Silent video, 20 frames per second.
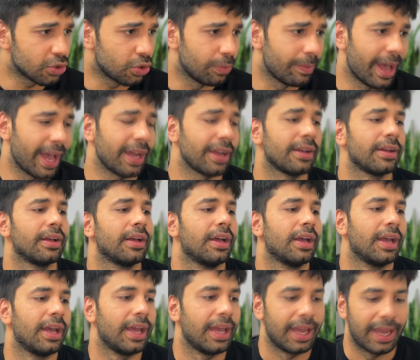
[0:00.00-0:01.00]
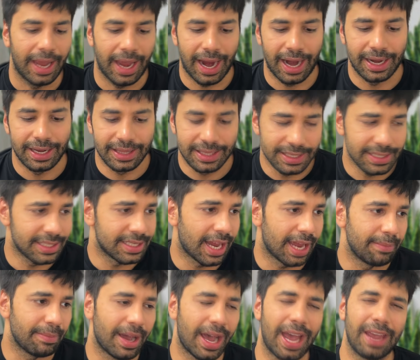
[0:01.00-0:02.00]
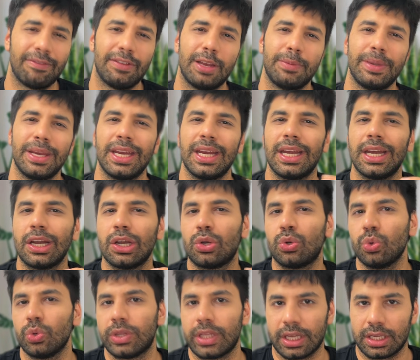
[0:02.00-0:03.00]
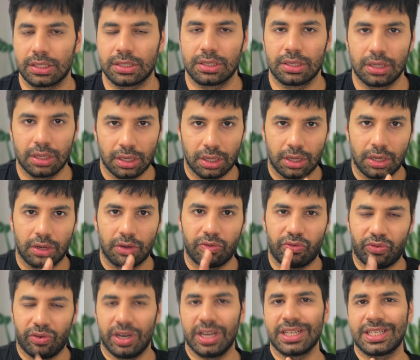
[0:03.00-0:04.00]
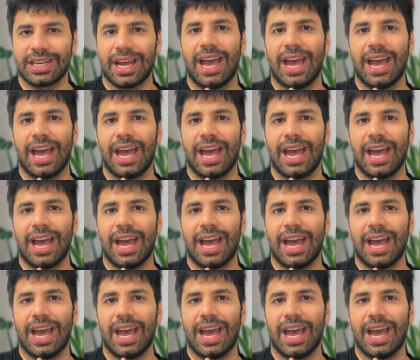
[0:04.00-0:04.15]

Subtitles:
go back. And this time I will be needing two things. First,